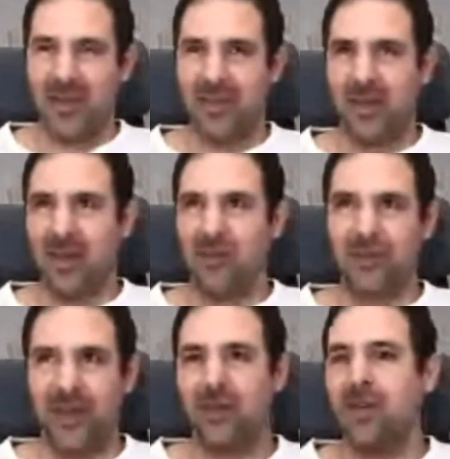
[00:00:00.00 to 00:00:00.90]
I think
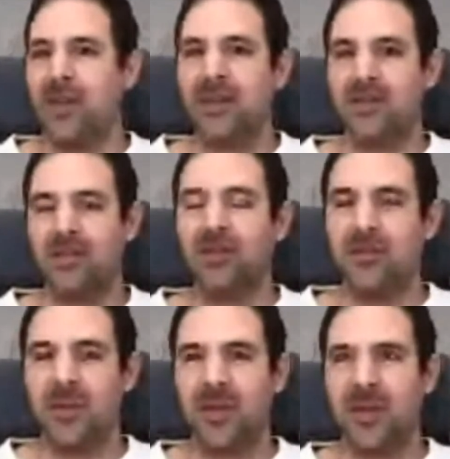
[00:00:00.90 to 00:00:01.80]
they don't need to,
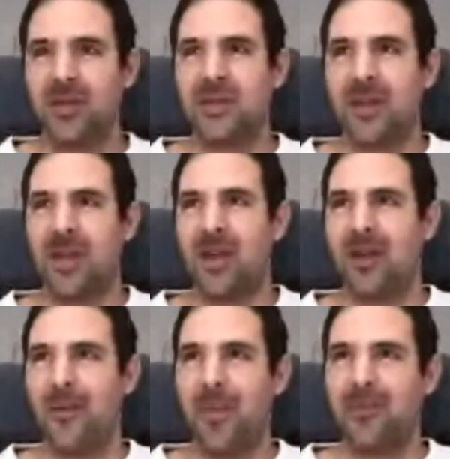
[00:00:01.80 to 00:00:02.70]
because
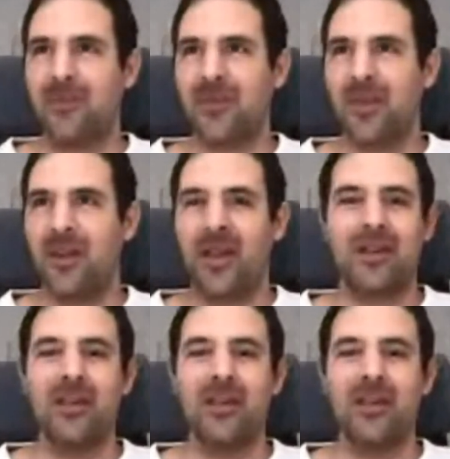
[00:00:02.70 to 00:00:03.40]
like